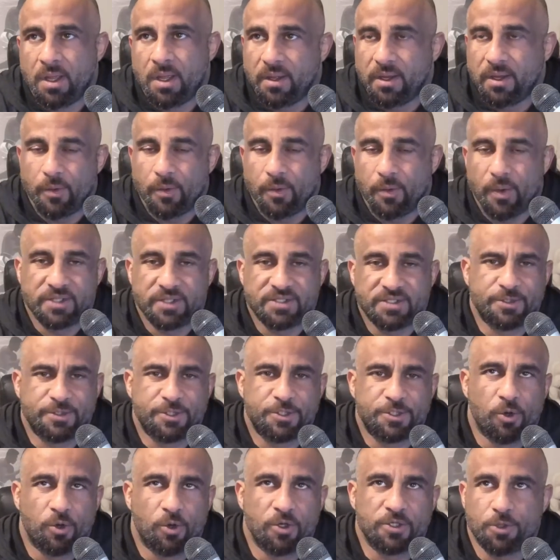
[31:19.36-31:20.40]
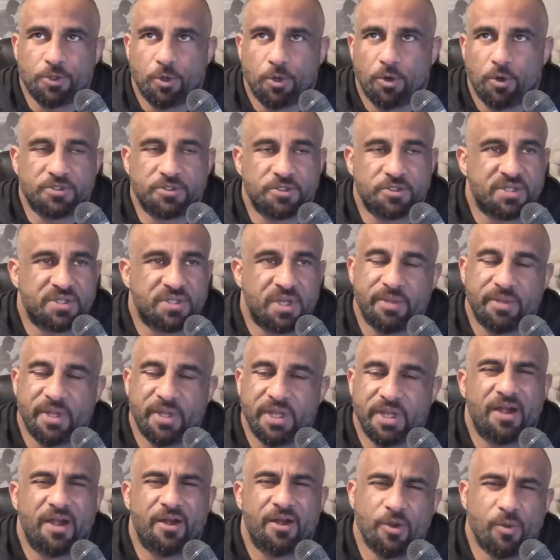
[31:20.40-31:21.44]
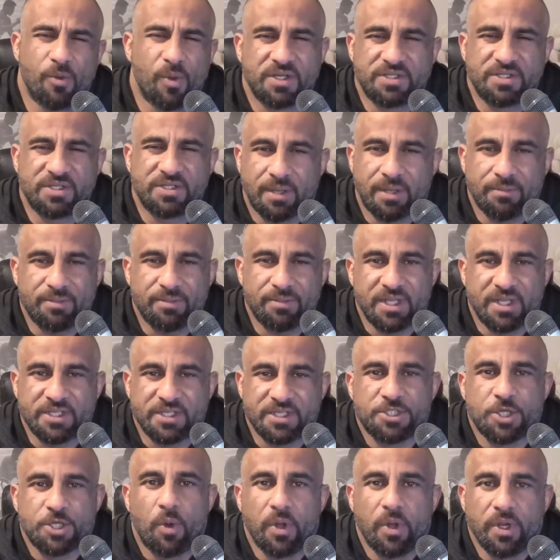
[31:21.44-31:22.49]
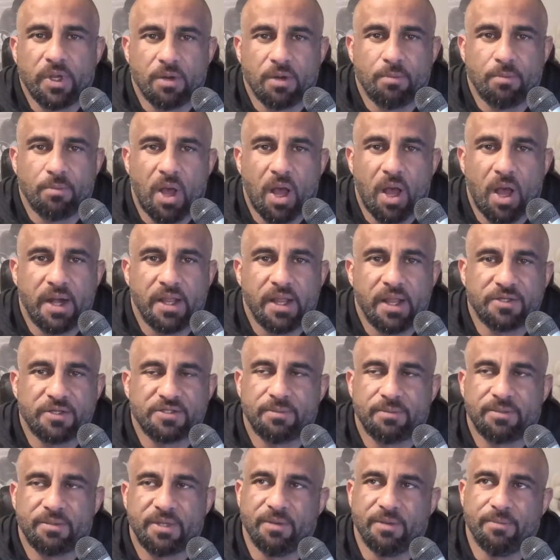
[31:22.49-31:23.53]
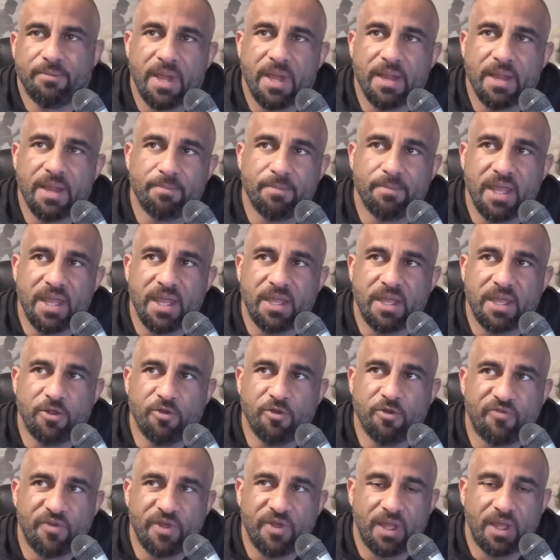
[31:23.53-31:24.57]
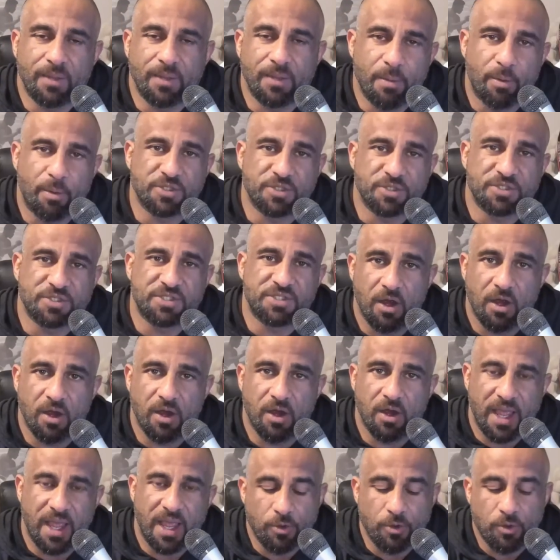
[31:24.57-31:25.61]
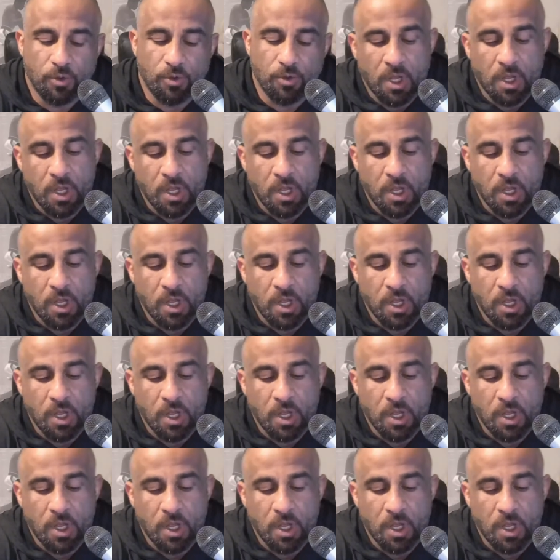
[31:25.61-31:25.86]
you're wearing some short shorts or something. I don't know. You're wearing something that's showing your body or something, and it might make you feel like people are staring at you.